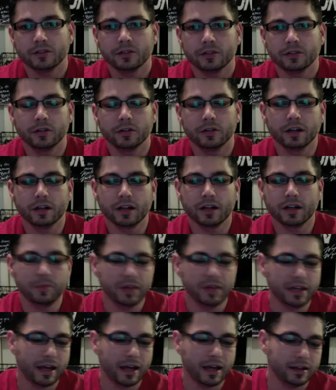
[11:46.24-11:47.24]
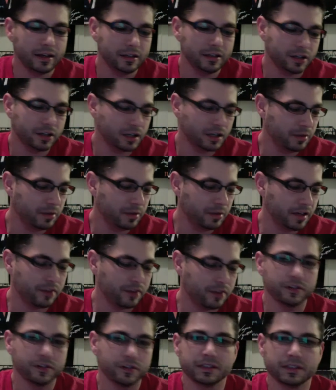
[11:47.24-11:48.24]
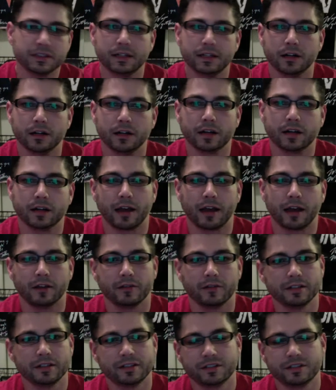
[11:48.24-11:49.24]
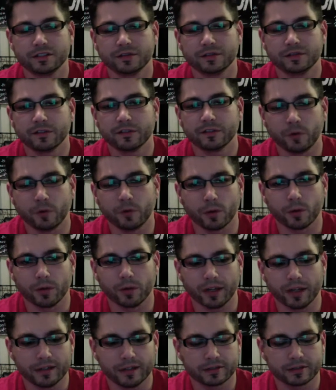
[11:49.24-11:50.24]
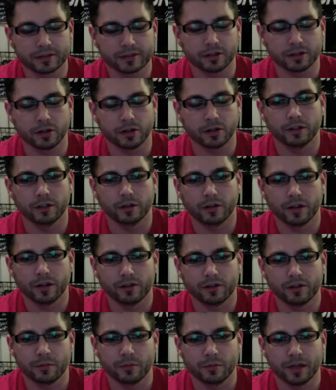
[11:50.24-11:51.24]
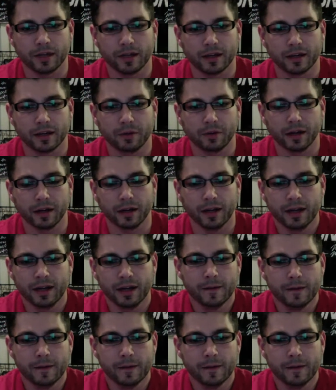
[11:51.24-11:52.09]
so you're gonna be at 1,300 calories just for 4 weeks. So nothing big, but